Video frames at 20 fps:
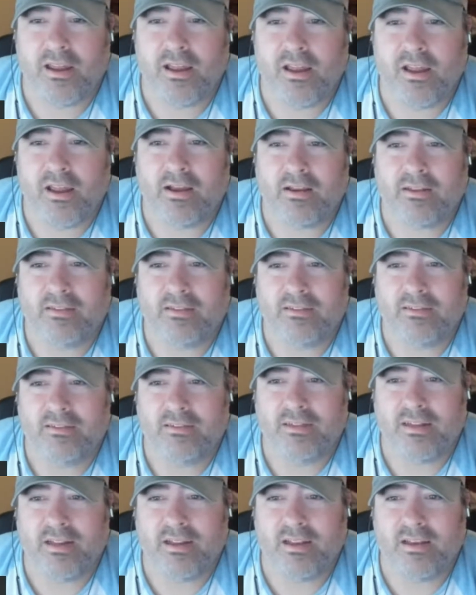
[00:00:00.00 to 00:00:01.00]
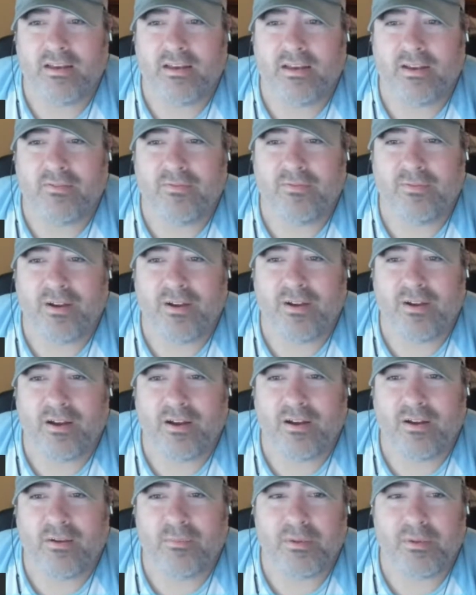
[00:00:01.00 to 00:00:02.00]
Yeah. And if
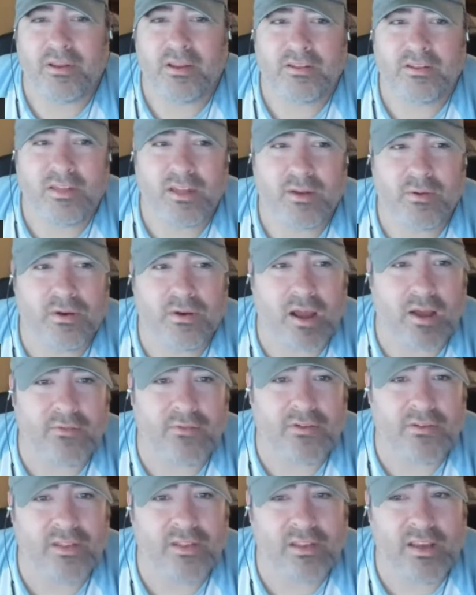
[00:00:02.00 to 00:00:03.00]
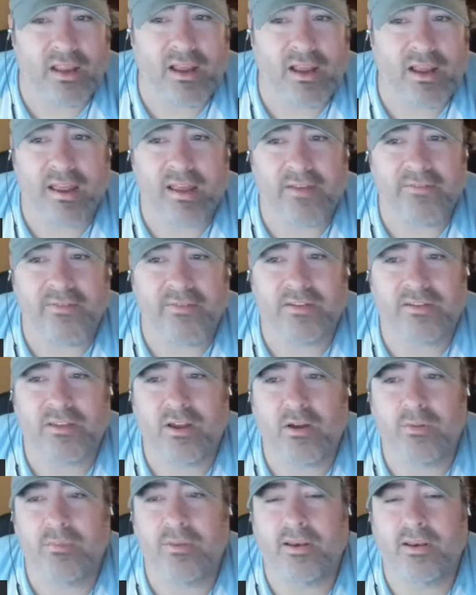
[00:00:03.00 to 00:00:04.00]
because he would obviously not have his
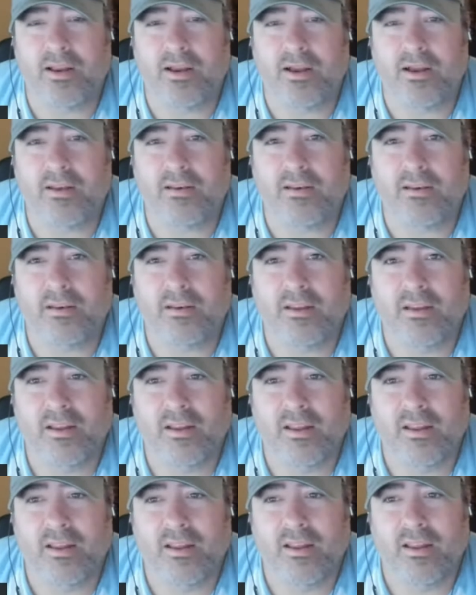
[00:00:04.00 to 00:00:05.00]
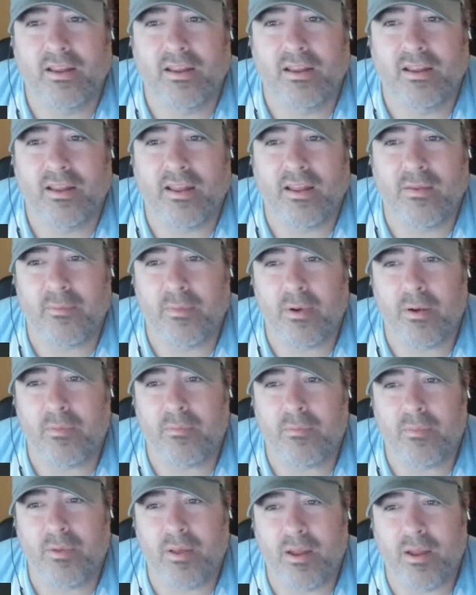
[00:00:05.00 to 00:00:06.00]
helmet on,
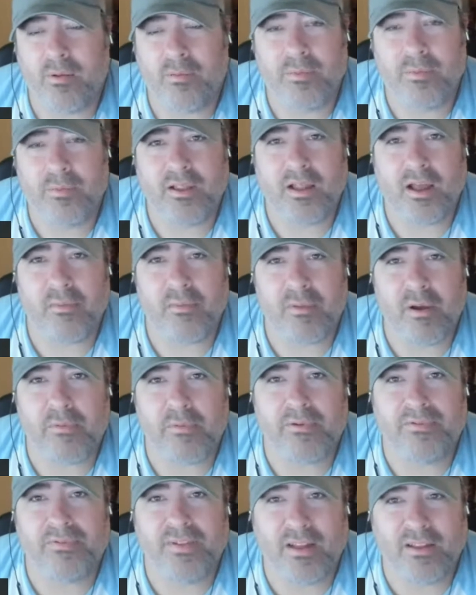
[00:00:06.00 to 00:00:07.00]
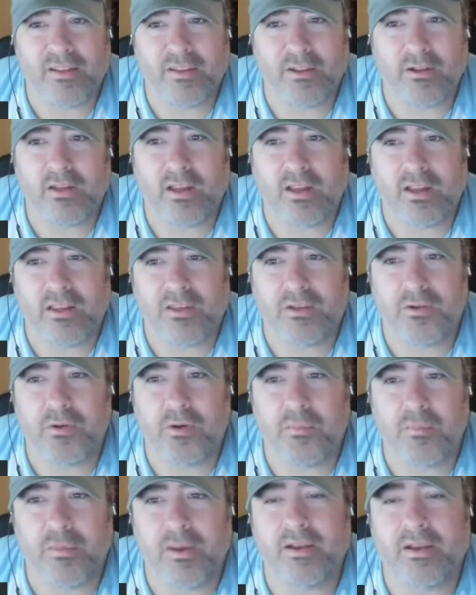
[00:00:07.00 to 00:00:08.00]
but it would be like Boba Fett looking
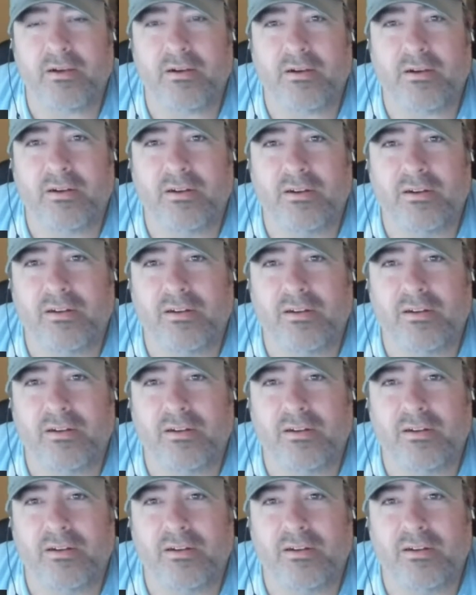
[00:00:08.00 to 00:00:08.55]
into a mirror,